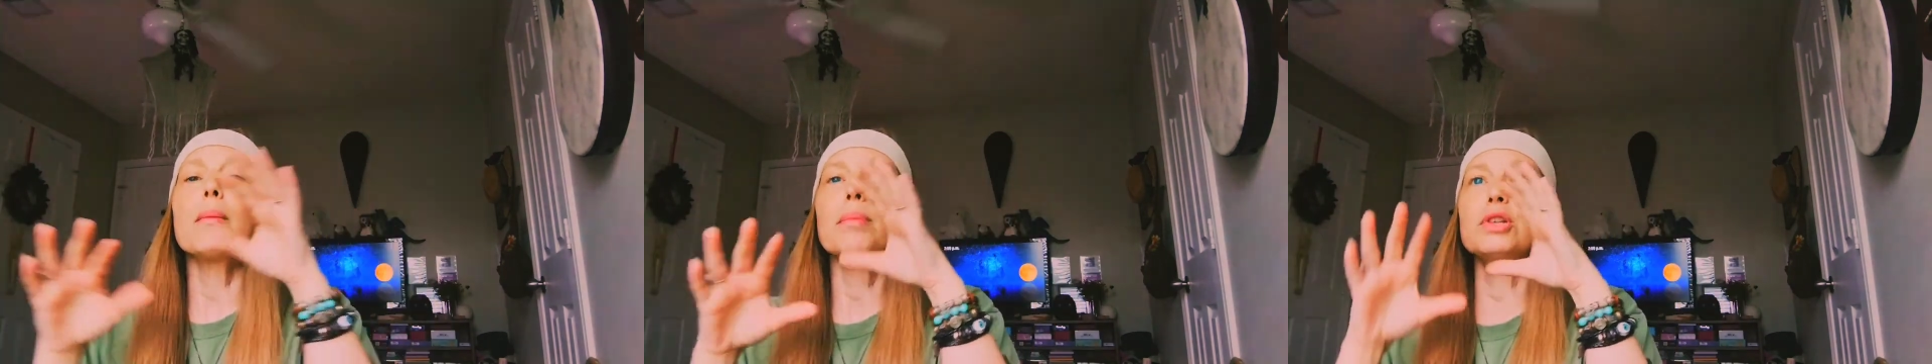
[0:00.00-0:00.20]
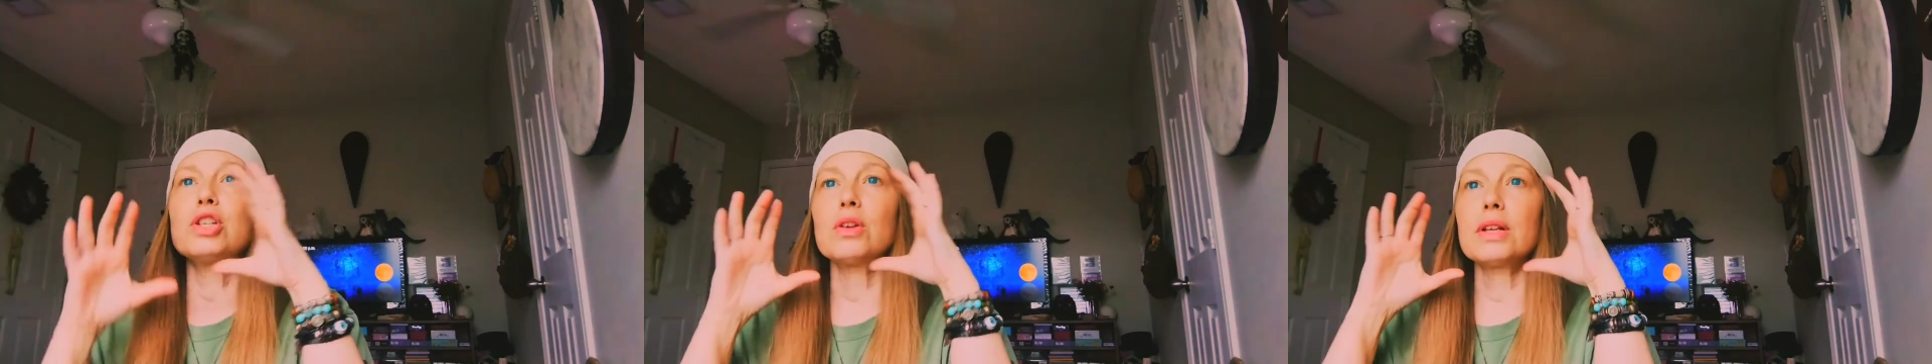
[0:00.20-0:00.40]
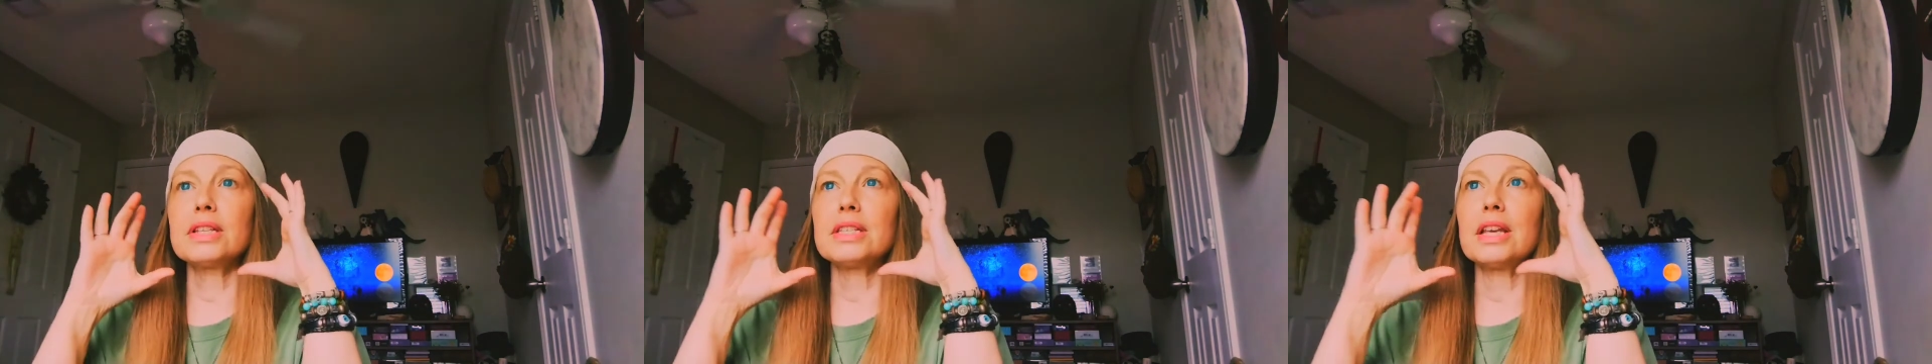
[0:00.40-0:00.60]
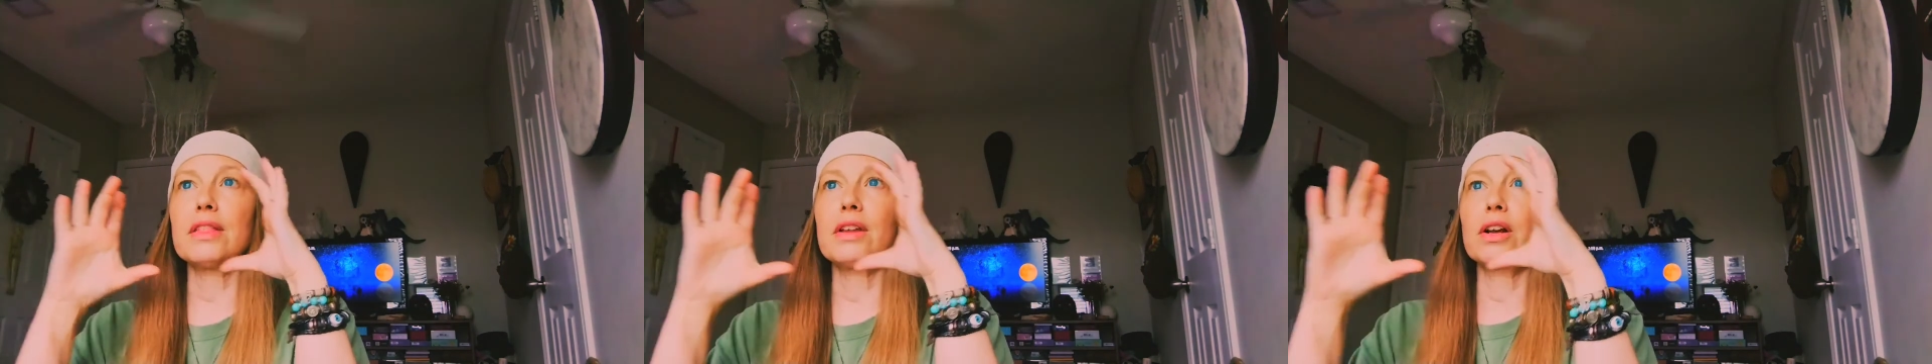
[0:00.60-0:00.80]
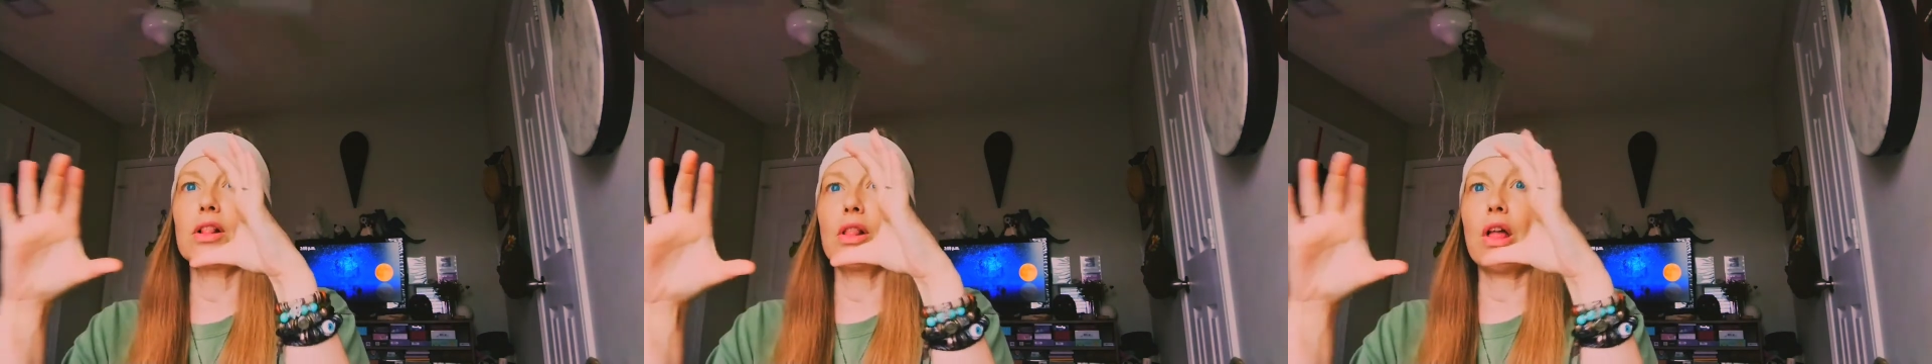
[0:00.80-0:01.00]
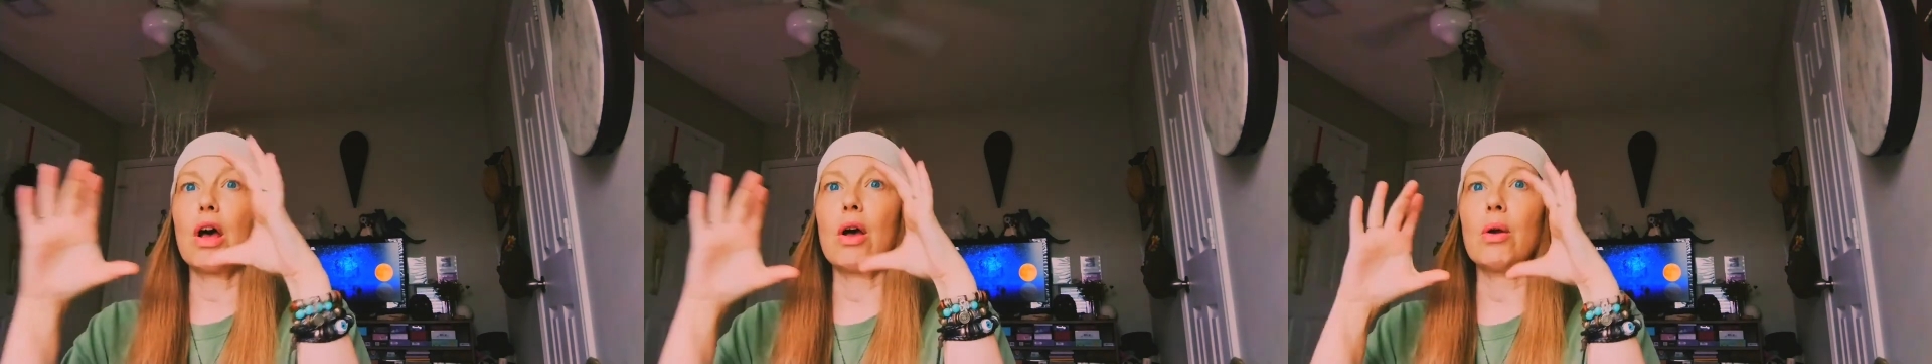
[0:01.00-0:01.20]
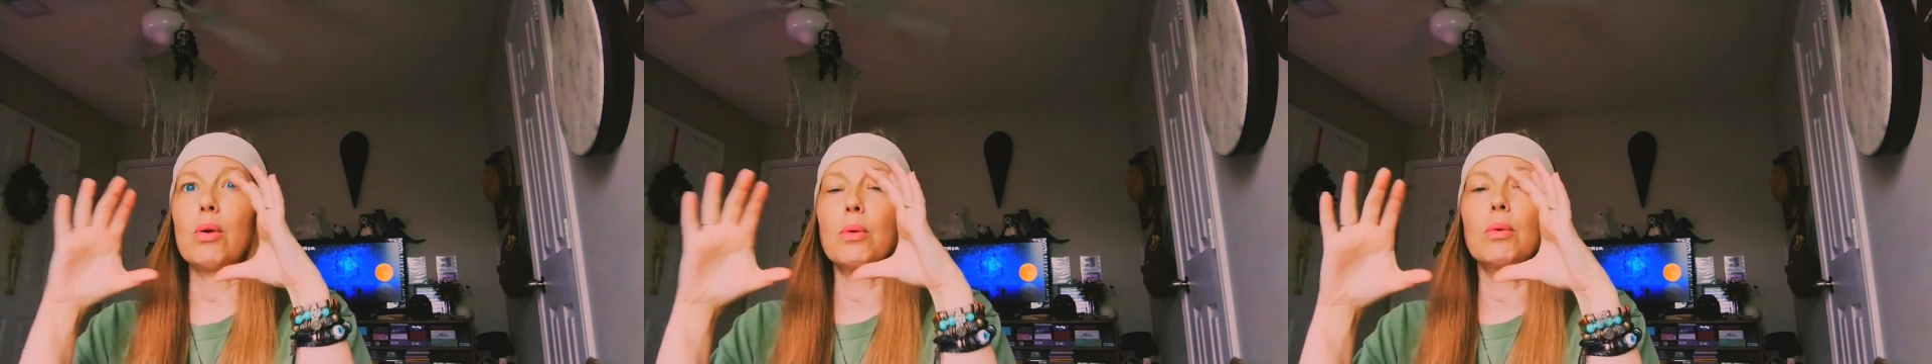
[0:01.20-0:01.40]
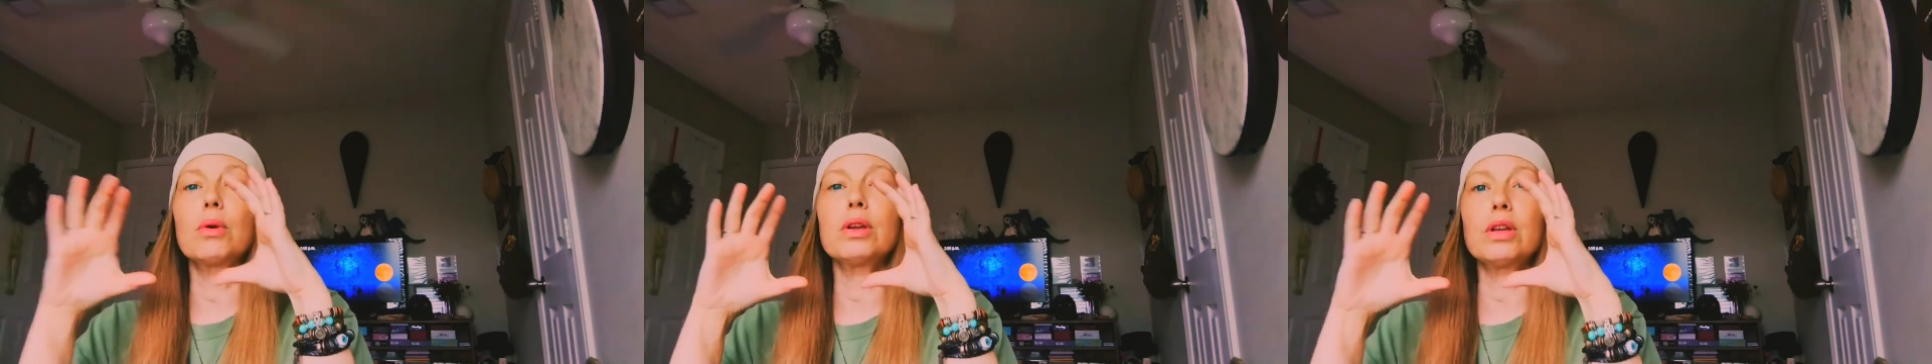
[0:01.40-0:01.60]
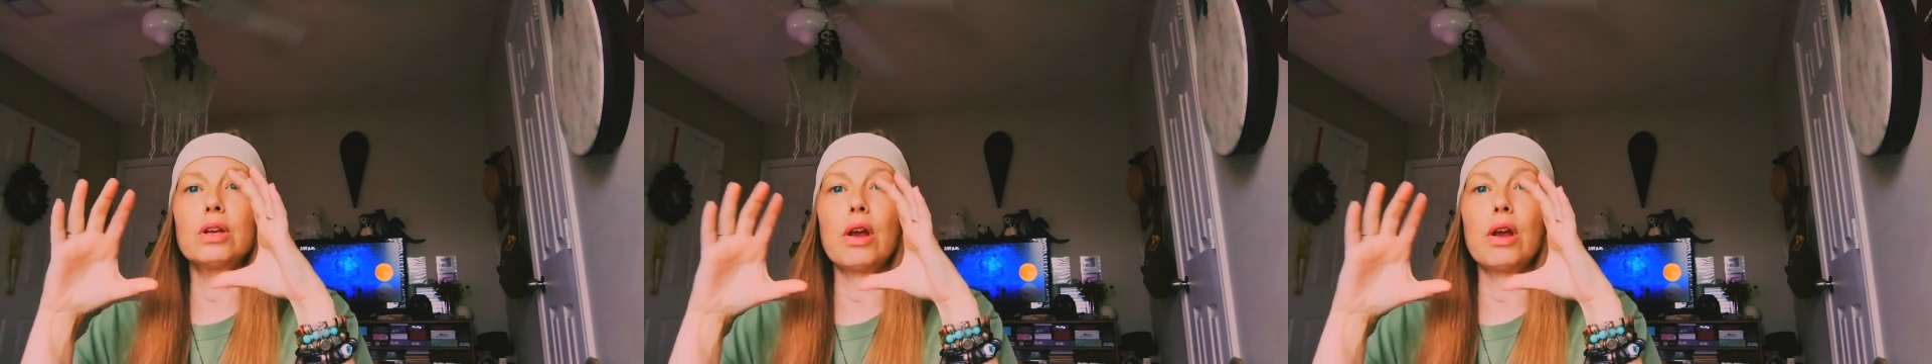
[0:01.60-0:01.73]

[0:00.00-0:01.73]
But you can see the glow,